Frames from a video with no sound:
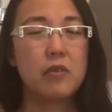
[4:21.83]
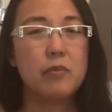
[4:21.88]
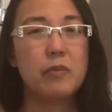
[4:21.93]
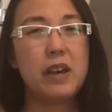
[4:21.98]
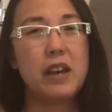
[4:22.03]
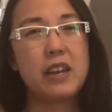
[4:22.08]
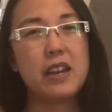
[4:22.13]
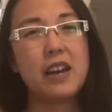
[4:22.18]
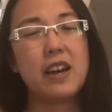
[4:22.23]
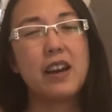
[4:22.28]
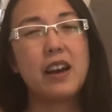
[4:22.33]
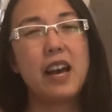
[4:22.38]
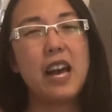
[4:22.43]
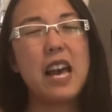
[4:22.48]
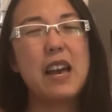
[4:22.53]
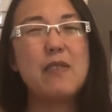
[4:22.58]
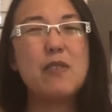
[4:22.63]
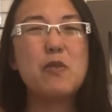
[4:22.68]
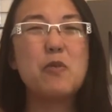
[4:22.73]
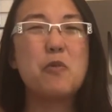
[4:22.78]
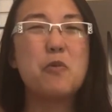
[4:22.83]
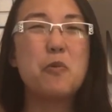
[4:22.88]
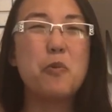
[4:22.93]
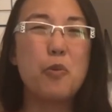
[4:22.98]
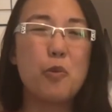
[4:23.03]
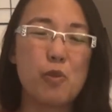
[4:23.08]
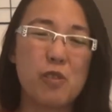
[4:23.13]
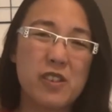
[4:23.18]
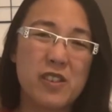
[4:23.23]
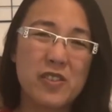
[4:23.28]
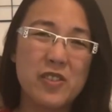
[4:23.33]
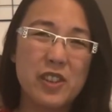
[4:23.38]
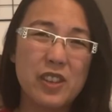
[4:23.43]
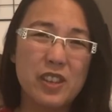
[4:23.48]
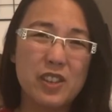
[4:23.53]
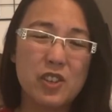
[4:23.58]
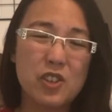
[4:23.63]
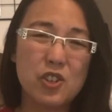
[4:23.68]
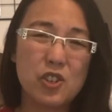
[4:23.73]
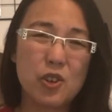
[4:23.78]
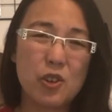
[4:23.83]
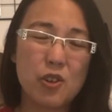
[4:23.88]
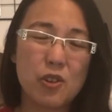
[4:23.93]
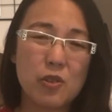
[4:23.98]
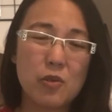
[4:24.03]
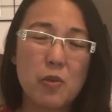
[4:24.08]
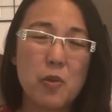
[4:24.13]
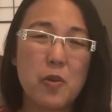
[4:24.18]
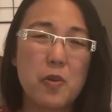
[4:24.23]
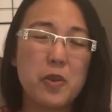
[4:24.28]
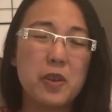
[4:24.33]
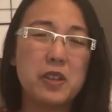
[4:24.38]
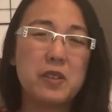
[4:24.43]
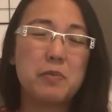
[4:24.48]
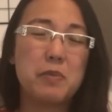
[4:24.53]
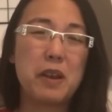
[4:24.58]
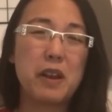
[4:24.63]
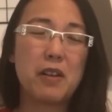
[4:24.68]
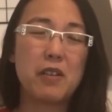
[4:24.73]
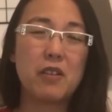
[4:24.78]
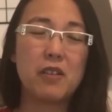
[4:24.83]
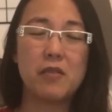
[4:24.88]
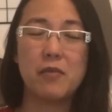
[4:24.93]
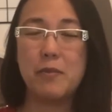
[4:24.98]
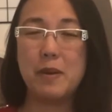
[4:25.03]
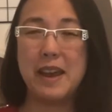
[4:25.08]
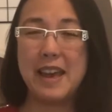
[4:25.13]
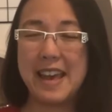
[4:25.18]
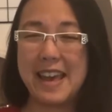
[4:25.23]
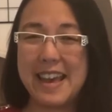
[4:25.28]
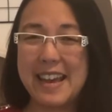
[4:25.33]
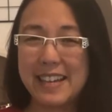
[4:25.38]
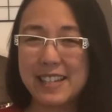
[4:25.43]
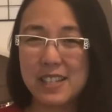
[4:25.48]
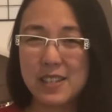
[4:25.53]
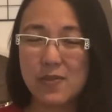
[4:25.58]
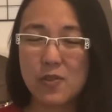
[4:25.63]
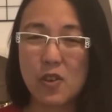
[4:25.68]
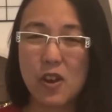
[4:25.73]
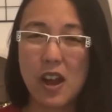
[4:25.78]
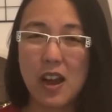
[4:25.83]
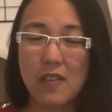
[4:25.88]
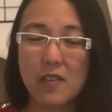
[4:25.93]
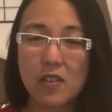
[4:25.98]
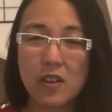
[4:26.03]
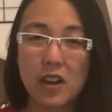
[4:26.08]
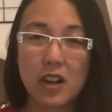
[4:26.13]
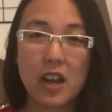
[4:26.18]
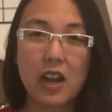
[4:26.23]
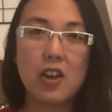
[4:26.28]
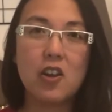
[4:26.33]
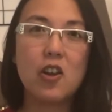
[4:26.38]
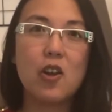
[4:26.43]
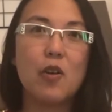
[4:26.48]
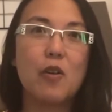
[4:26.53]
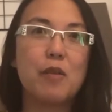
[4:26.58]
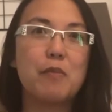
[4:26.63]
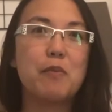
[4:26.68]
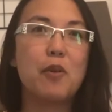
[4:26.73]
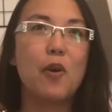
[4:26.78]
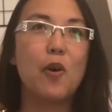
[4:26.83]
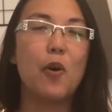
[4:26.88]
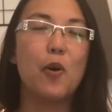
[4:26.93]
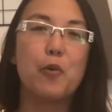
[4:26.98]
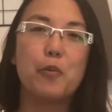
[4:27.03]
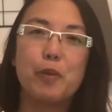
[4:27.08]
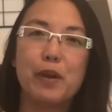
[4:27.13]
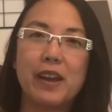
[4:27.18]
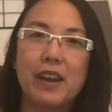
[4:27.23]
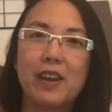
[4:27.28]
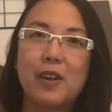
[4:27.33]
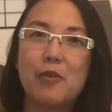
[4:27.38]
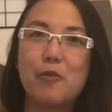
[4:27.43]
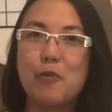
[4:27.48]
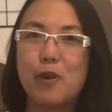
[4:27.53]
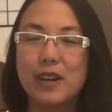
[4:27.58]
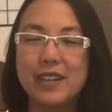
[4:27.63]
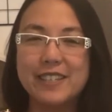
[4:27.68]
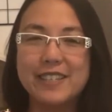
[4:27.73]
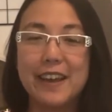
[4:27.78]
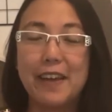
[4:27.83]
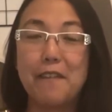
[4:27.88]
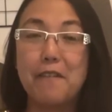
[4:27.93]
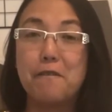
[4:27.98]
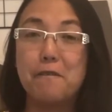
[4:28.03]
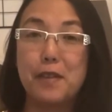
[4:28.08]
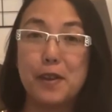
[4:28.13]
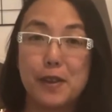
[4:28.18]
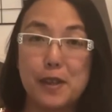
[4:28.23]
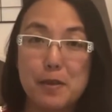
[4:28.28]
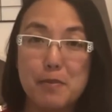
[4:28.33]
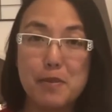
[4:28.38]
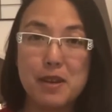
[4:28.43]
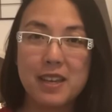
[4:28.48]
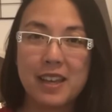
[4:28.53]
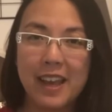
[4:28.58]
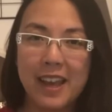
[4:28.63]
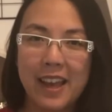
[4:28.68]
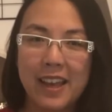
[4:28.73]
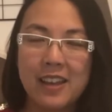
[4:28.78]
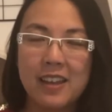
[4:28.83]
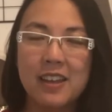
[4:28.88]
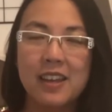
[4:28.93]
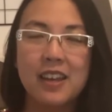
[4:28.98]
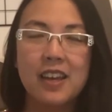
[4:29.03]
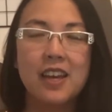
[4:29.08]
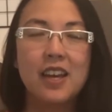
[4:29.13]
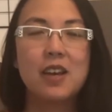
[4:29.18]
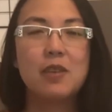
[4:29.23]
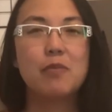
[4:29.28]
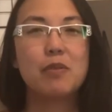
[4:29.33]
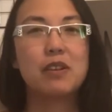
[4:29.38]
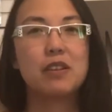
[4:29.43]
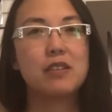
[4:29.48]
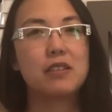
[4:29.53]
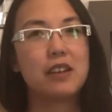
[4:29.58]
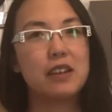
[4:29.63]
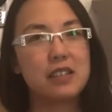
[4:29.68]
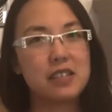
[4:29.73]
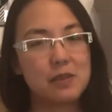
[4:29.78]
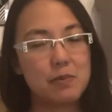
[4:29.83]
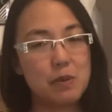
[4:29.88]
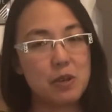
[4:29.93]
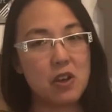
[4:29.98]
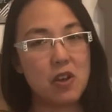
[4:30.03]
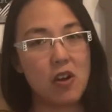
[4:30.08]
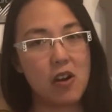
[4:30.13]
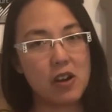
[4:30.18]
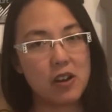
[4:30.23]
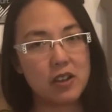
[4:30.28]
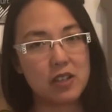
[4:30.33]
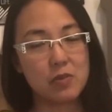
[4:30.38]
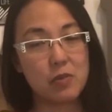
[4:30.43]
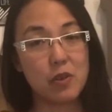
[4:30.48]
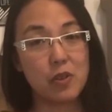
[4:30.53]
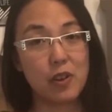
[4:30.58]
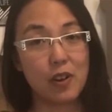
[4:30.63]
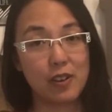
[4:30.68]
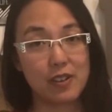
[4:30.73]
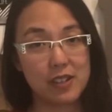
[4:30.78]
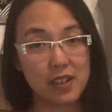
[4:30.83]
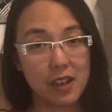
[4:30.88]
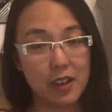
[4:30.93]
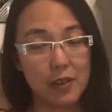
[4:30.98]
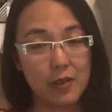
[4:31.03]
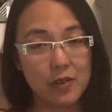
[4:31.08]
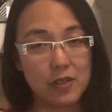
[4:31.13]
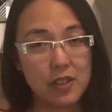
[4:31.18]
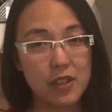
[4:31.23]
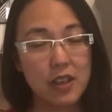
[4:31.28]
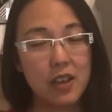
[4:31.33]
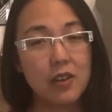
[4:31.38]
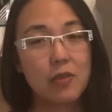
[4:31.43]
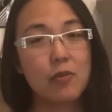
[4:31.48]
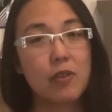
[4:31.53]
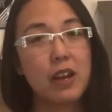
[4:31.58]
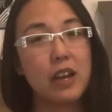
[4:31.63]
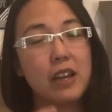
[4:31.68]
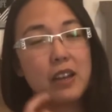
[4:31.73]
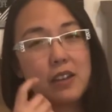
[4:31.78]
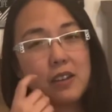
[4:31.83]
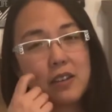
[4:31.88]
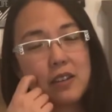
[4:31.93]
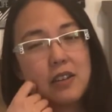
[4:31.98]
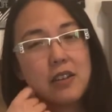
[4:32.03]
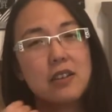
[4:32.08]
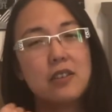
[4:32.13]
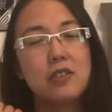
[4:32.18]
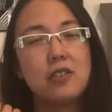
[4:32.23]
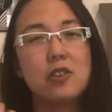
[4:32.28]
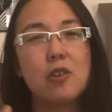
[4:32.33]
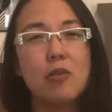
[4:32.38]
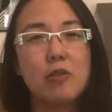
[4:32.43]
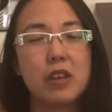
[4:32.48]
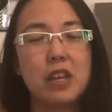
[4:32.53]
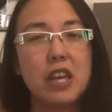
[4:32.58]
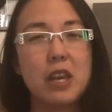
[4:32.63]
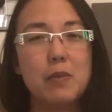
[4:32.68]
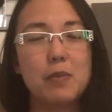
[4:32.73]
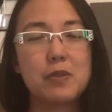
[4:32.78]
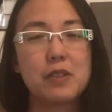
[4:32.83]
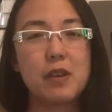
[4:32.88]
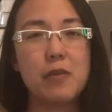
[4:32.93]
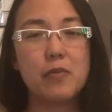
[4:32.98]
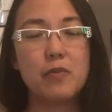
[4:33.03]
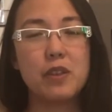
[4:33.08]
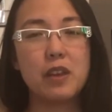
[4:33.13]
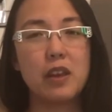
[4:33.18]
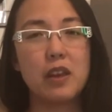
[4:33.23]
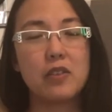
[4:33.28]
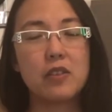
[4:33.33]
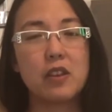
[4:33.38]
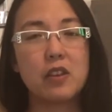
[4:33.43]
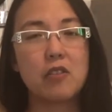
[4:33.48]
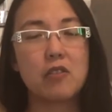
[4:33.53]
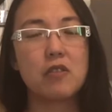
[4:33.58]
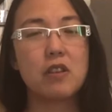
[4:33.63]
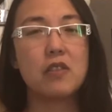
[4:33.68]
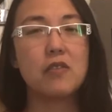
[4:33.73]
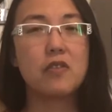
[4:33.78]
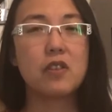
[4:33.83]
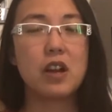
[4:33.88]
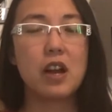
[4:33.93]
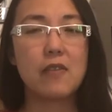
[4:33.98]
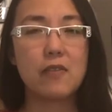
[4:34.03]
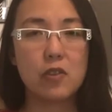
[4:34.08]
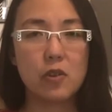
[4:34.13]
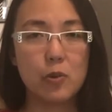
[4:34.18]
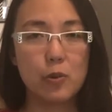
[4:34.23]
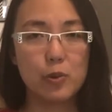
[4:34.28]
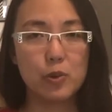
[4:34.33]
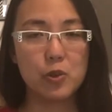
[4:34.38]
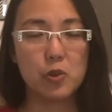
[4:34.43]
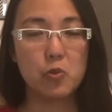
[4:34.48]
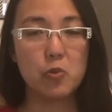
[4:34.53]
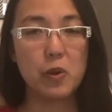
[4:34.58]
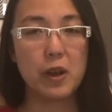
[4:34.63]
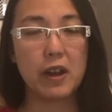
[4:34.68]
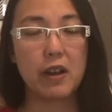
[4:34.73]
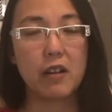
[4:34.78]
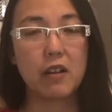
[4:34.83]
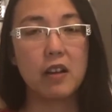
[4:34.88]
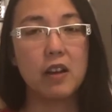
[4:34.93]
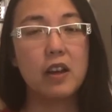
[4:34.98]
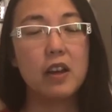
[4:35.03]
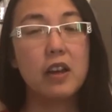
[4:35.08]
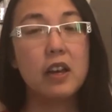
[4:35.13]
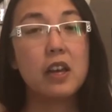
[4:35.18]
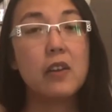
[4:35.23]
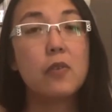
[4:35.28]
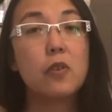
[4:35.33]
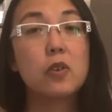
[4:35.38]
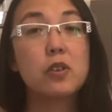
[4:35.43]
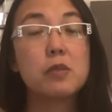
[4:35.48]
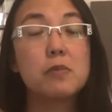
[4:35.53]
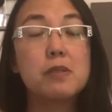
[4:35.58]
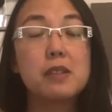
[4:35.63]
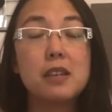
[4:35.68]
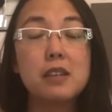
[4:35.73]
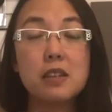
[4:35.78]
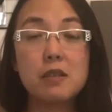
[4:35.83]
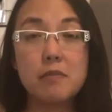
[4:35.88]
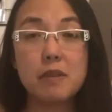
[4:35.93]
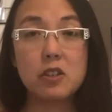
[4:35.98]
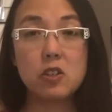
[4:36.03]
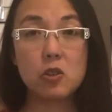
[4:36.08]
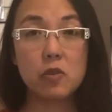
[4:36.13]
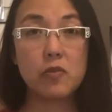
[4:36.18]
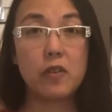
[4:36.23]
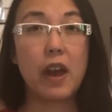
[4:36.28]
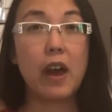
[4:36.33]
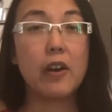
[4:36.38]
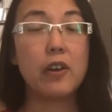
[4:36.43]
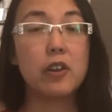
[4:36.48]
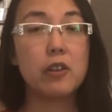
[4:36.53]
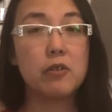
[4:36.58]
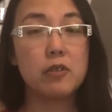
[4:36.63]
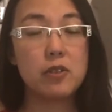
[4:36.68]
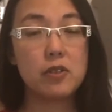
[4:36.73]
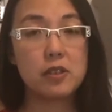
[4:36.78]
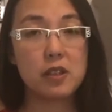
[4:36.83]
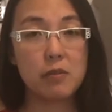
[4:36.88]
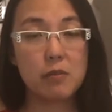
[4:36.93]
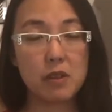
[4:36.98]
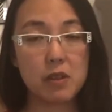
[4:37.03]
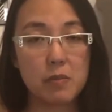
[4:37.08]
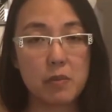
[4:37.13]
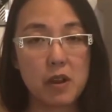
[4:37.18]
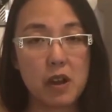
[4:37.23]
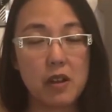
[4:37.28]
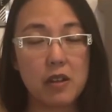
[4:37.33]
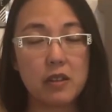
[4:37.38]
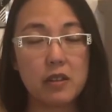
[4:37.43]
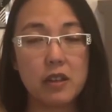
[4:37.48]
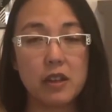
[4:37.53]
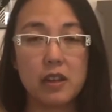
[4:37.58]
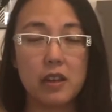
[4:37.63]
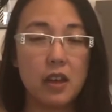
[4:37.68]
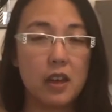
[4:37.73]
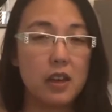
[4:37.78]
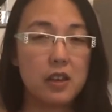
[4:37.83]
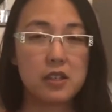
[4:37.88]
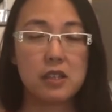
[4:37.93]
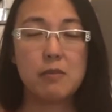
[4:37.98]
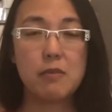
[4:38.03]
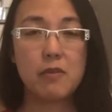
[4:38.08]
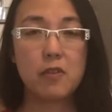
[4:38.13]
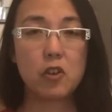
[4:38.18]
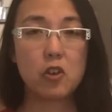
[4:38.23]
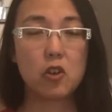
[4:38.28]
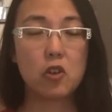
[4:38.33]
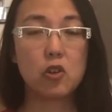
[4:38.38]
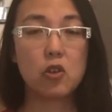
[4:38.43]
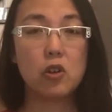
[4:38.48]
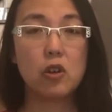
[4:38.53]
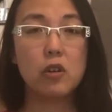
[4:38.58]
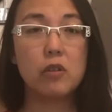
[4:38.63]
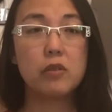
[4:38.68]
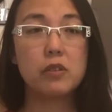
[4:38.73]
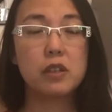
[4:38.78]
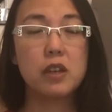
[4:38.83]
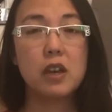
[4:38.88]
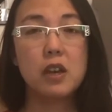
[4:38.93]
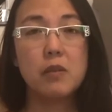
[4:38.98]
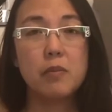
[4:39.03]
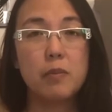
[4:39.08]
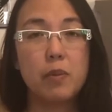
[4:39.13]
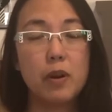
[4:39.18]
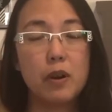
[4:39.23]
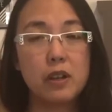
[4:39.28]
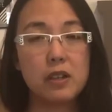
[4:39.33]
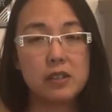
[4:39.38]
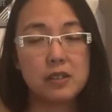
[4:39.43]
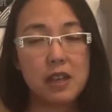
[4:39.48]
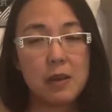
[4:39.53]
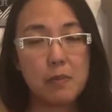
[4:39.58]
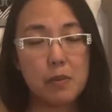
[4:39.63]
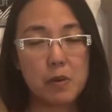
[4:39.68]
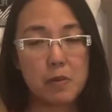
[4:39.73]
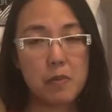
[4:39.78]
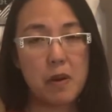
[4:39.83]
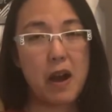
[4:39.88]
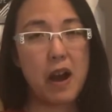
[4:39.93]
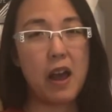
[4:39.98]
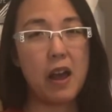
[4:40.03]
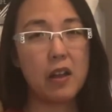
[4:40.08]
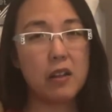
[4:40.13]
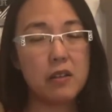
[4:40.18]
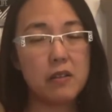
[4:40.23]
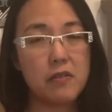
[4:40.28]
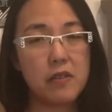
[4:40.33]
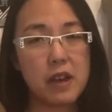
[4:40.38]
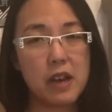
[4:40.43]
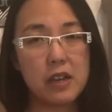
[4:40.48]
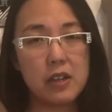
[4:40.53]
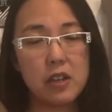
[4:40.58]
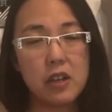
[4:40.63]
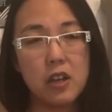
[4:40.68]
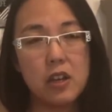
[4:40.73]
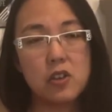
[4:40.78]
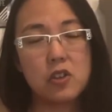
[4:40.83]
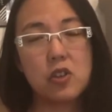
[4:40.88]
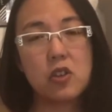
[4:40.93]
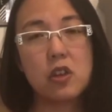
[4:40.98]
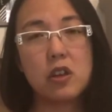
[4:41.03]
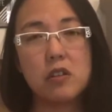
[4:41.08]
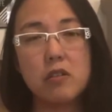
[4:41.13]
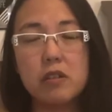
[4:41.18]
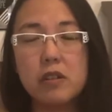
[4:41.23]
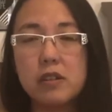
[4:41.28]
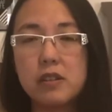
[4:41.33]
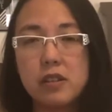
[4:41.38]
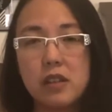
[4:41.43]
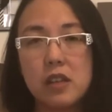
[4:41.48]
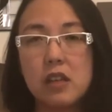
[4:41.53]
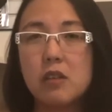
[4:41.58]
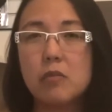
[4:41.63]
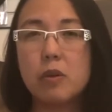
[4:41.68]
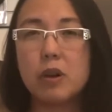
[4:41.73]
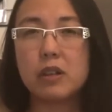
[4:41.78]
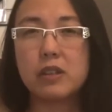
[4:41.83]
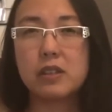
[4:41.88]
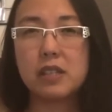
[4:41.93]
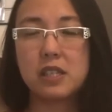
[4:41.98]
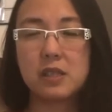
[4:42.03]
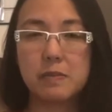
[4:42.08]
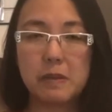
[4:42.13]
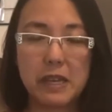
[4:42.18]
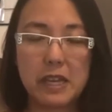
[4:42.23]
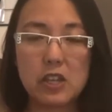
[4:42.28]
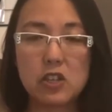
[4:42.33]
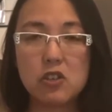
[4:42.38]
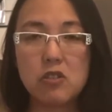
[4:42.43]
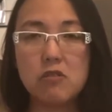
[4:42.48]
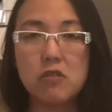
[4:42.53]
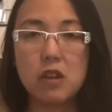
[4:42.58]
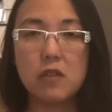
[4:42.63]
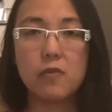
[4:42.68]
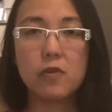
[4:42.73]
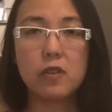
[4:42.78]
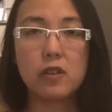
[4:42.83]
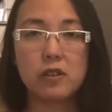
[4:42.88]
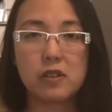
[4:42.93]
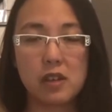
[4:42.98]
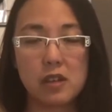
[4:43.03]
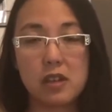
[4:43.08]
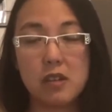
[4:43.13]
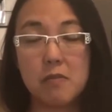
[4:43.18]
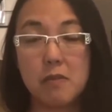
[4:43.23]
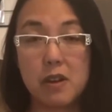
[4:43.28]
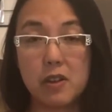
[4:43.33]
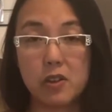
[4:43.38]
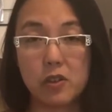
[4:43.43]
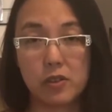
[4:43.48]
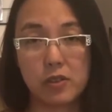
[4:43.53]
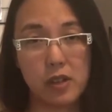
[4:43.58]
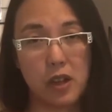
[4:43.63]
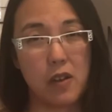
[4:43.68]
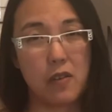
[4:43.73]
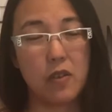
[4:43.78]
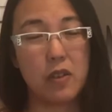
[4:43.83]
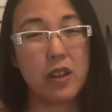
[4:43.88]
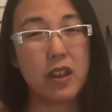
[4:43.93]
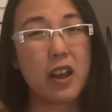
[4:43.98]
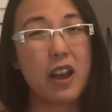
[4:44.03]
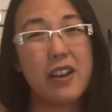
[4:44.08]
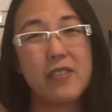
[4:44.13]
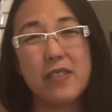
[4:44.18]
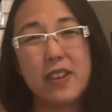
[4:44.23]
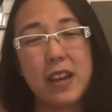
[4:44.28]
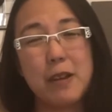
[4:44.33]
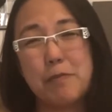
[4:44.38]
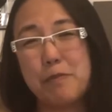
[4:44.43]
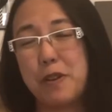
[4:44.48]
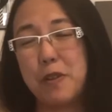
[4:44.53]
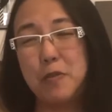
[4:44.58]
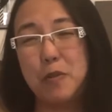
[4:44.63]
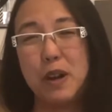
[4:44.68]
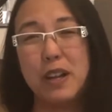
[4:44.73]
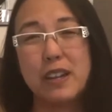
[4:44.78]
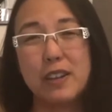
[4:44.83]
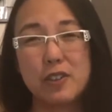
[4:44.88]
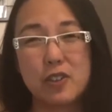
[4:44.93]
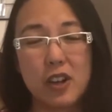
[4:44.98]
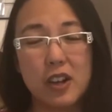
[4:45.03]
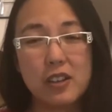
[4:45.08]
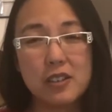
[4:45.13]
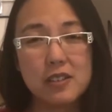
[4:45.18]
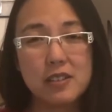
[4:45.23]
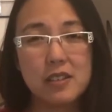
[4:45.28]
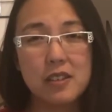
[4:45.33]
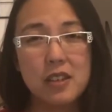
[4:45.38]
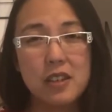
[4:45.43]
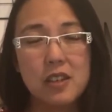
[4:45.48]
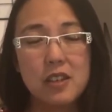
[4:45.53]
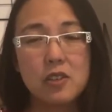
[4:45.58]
Man, I haven't worn this shirt or these pair of pants forever, and I know I'm hoping to one day fit them again, but let's be honest with ourselves, right? Don't keep something that you're never ever going to wear. If there's some sentimental value to some of some of your clothes, put a separate pile of that so that you can see what space you need for the sentimental stuff. Like, I've kept my wedding dress.